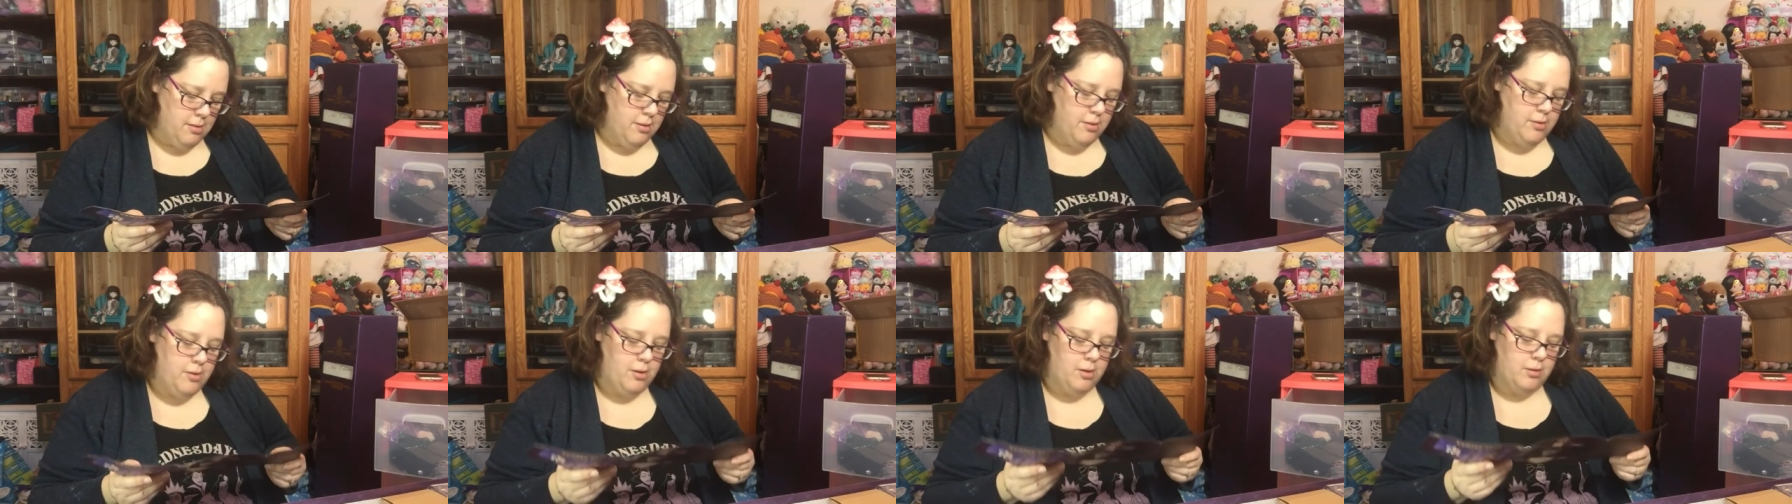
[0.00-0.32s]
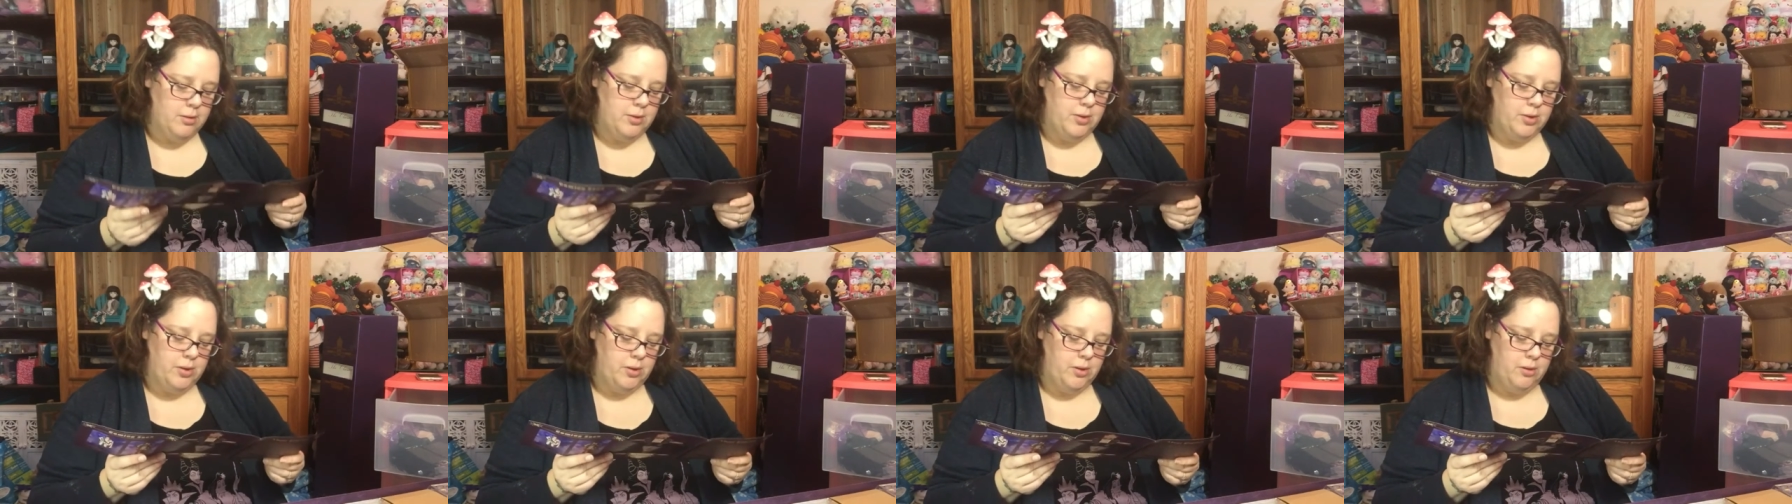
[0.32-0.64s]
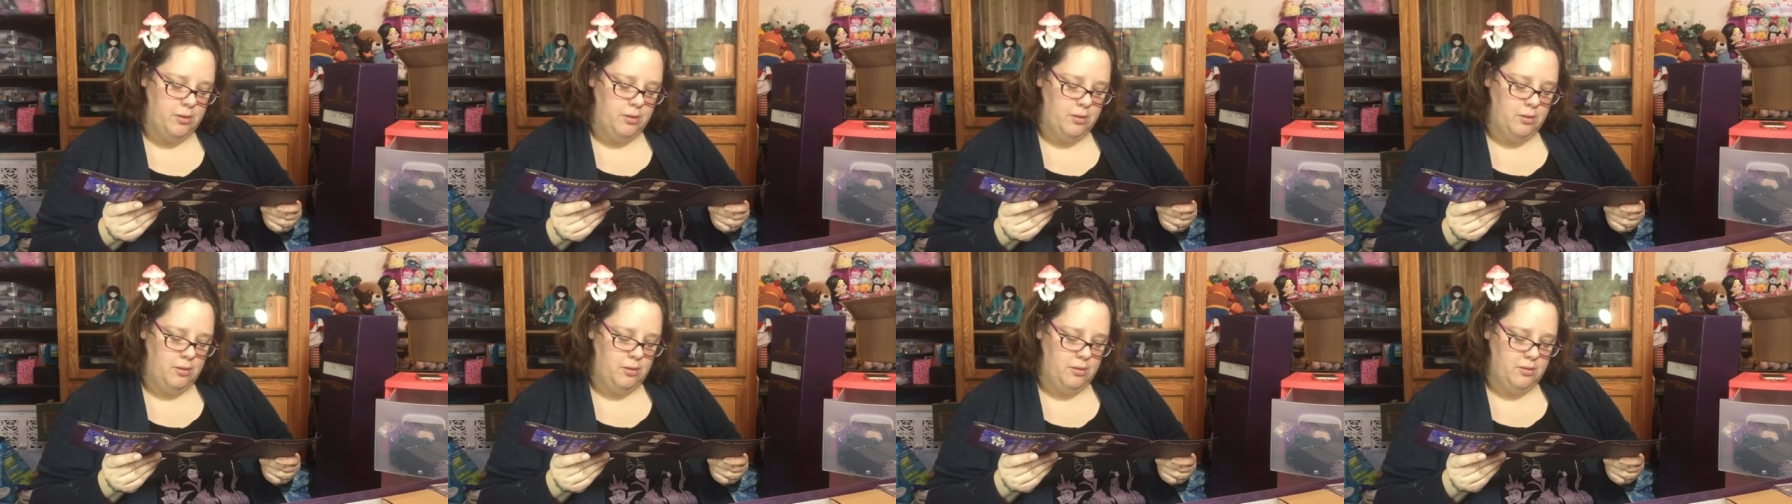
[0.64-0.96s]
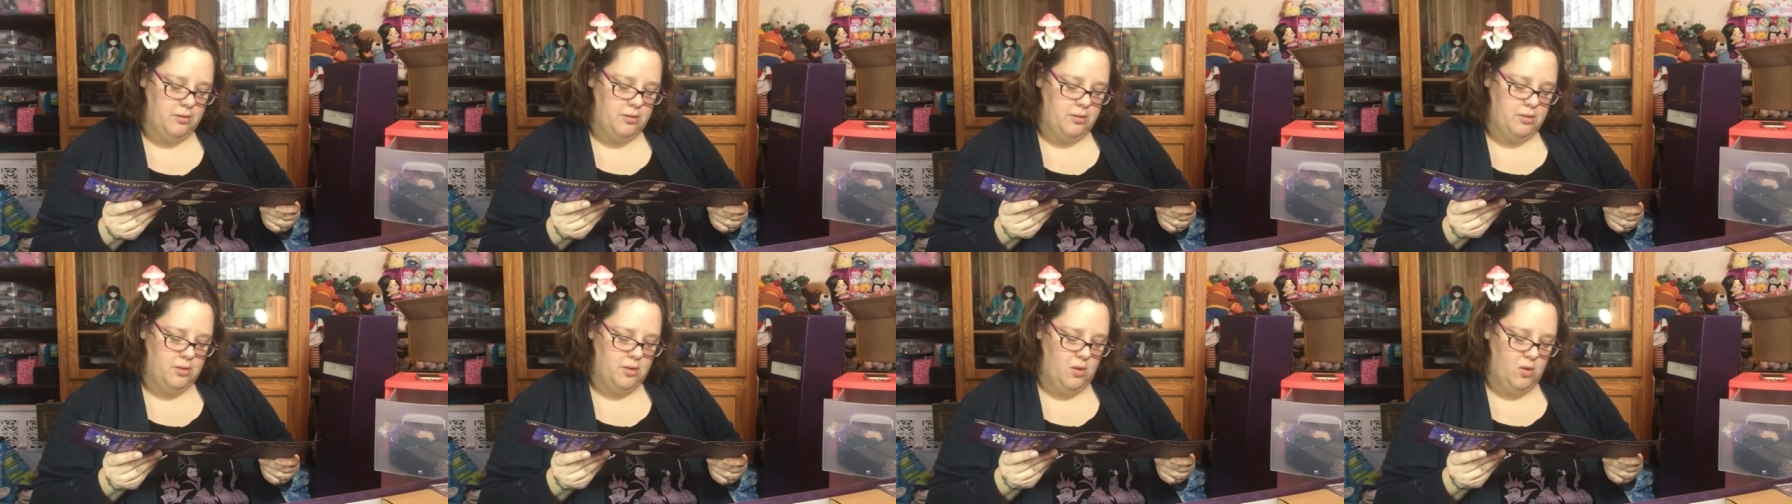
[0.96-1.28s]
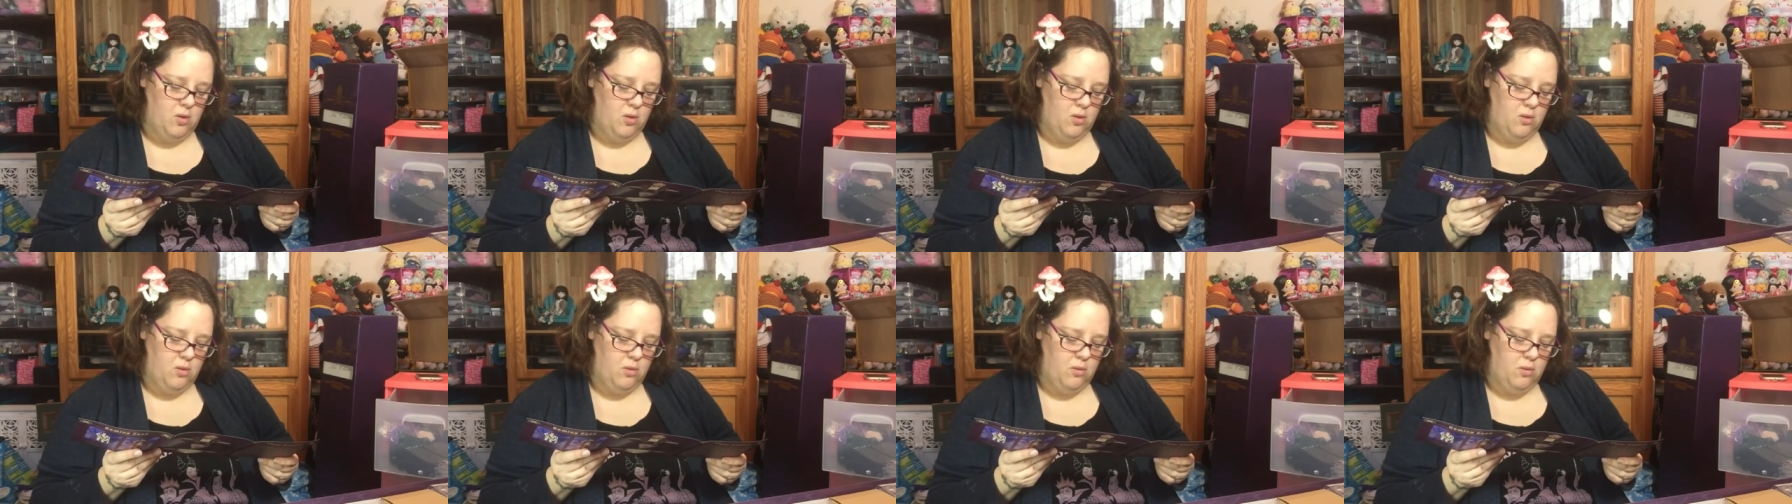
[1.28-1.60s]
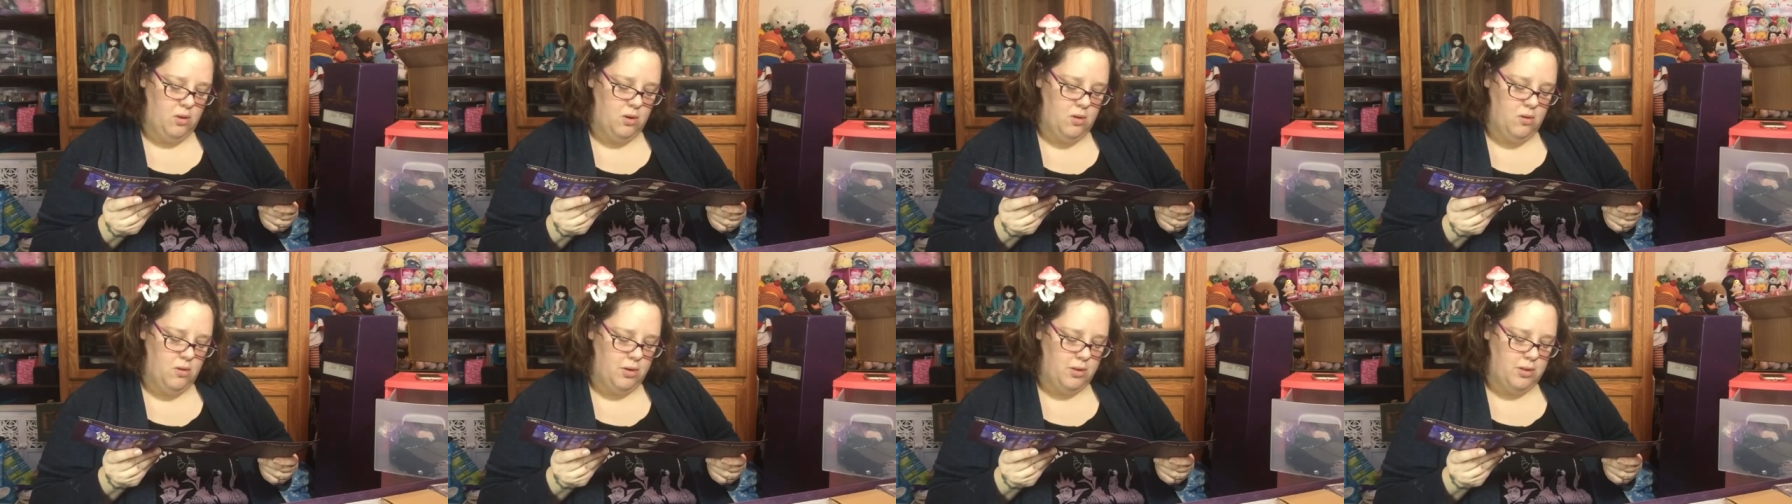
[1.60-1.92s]
Their dolls are
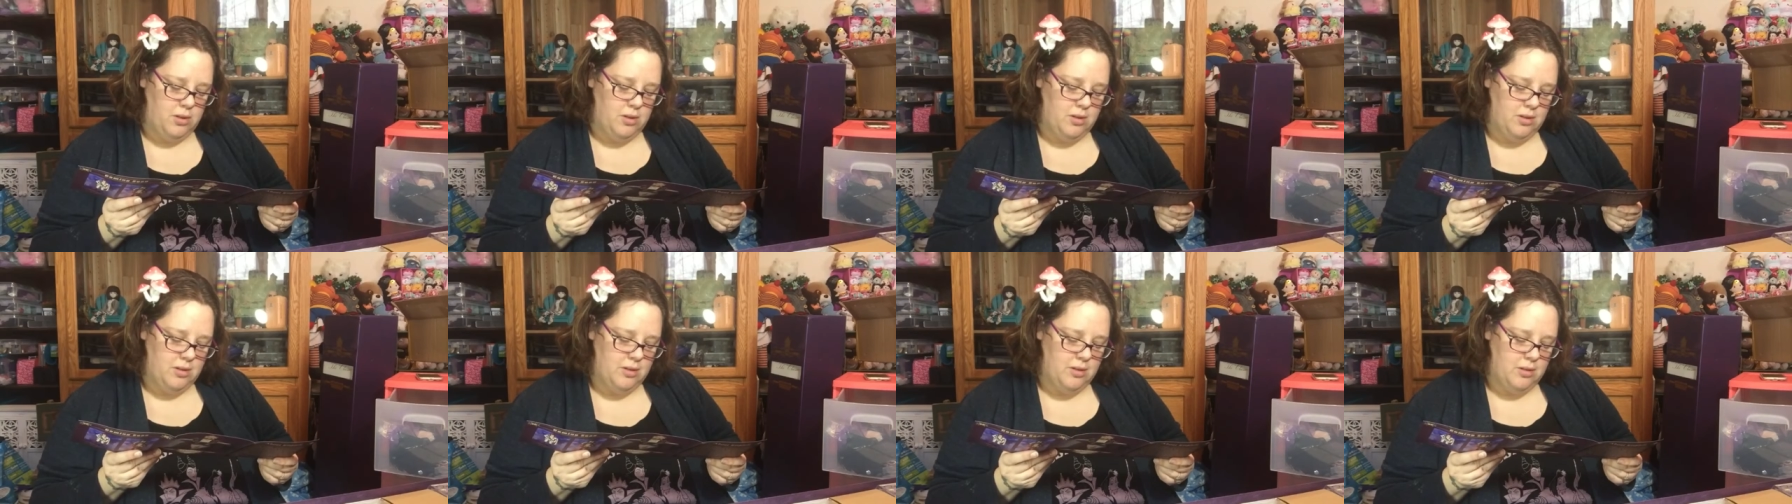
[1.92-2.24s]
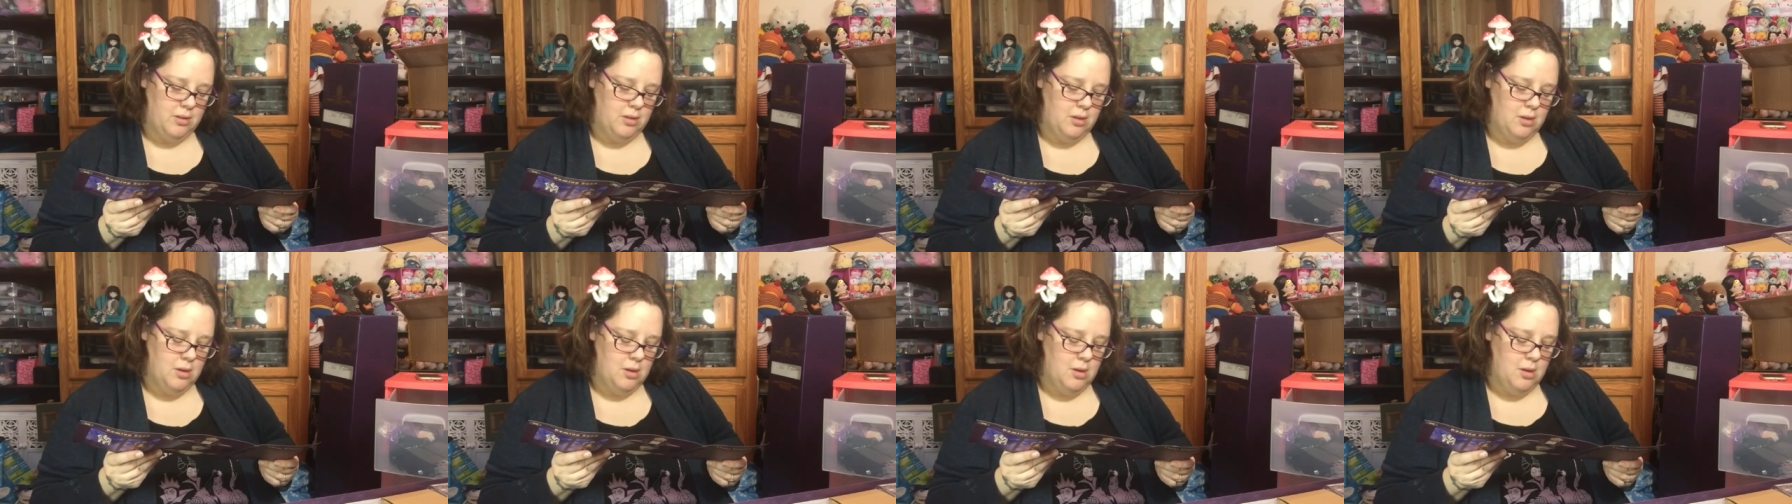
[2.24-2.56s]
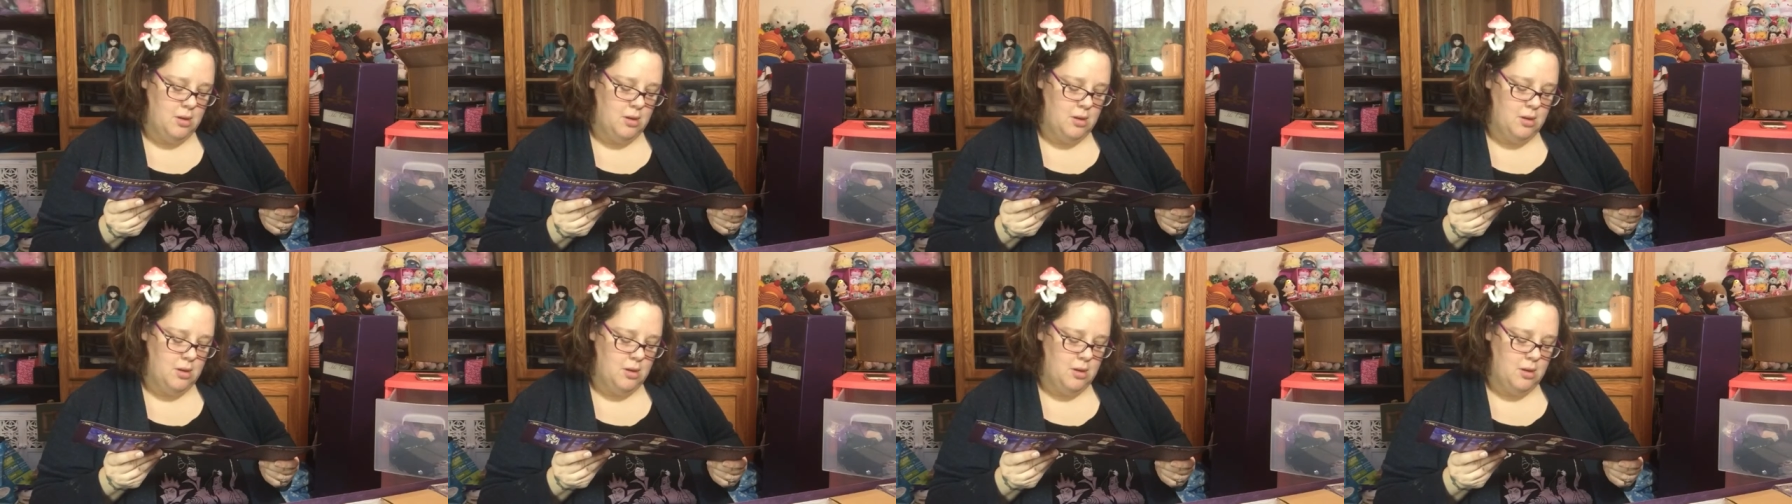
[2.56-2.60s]
so gorgeous.